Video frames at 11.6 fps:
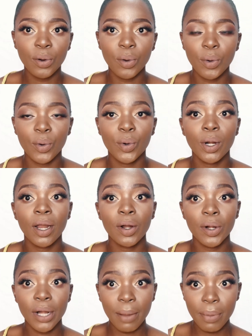or
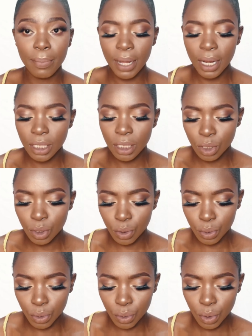rubber band to